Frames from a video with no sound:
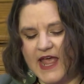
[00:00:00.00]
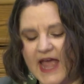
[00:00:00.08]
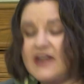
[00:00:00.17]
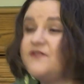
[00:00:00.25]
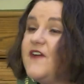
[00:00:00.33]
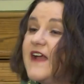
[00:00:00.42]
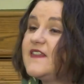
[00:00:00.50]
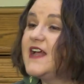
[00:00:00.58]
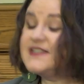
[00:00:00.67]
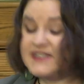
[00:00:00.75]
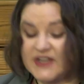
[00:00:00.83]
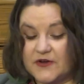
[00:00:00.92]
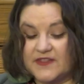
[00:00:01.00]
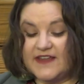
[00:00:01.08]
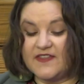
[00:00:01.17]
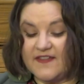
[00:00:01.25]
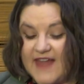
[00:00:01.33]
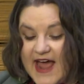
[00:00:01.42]
And in fact, that's nearly
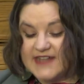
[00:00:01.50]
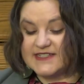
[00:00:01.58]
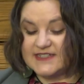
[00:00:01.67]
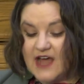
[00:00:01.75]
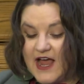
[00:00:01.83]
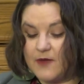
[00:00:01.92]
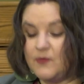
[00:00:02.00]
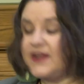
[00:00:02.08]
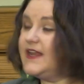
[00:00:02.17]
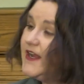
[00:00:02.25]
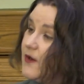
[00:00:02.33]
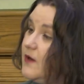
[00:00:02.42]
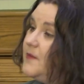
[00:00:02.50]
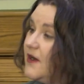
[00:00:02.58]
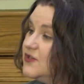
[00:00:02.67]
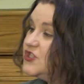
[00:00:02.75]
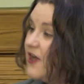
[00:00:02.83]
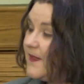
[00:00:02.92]
the last time we hear
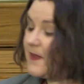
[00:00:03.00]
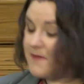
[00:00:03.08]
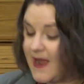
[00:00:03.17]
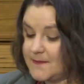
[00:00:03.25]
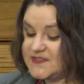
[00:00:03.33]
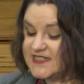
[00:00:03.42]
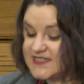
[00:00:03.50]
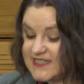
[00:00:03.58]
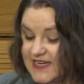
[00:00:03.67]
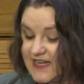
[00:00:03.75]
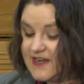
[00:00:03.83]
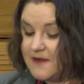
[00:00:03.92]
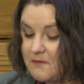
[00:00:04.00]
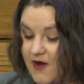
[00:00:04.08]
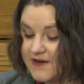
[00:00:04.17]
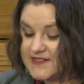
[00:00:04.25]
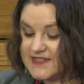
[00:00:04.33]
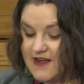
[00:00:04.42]
about John the Baptist in
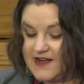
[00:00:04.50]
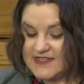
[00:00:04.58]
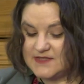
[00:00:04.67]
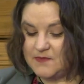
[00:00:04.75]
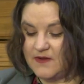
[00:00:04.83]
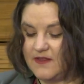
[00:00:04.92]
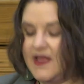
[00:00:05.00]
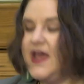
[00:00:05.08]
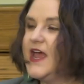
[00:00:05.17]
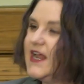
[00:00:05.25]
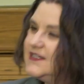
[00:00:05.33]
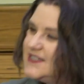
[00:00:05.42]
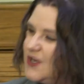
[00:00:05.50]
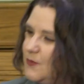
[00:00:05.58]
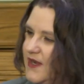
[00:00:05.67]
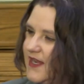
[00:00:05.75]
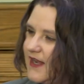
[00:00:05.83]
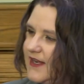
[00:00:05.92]
Mark's gospel until
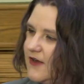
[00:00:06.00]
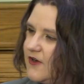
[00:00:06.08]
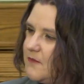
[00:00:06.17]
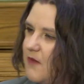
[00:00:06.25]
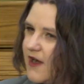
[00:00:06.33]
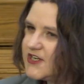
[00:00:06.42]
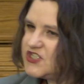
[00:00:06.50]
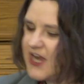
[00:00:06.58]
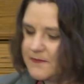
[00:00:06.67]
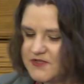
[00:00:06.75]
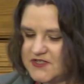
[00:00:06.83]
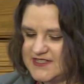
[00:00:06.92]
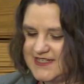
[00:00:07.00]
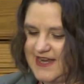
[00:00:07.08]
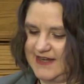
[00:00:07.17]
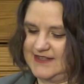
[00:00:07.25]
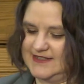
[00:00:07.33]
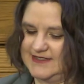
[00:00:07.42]
we get here to Mark chapter
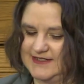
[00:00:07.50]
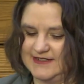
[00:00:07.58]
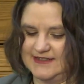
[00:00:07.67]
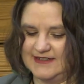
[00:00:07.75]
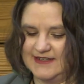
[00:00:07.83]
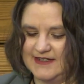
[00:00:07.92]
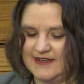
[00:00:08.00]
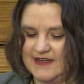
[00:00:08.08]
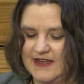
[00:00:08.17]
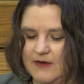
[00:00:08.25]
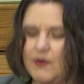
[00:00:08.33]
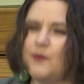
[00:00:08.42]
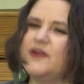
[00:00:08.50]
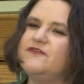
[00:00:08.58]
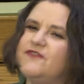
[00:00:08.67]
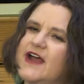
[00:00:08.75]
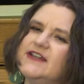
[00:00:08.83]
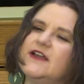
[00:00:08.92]
6, where we
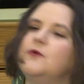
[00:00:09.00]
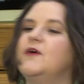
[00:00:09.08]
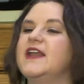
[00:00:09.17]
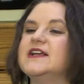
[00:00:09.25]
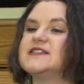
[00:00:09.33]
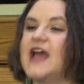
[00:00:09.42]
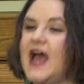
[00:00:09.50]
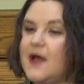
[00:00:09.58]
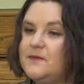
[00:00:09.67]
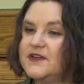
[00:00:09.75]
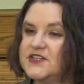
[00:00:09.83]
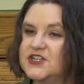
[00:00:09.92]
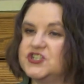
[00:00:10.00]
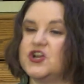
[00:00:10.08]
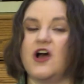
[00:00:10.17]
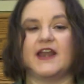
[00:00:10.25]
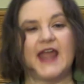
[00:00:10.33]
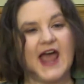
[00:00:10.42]
find out what has happened to
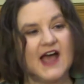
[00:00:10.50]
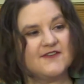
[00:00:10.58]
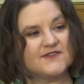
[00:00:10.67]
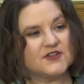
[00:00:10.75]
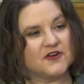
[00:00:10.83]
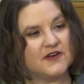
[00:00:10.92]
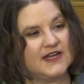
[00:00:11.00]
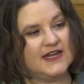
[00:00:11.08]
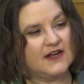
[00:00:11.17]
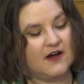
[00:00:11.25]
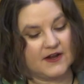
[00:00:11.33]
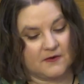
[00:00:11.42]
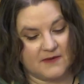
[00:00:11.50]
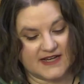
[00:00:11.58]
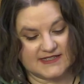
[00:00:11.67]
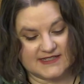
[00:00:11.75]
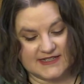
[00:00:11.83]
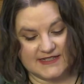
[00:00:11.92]
John after he got
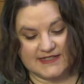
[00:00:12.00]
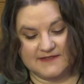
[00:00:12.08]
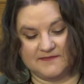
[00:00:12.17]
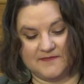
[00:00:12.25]
arrested.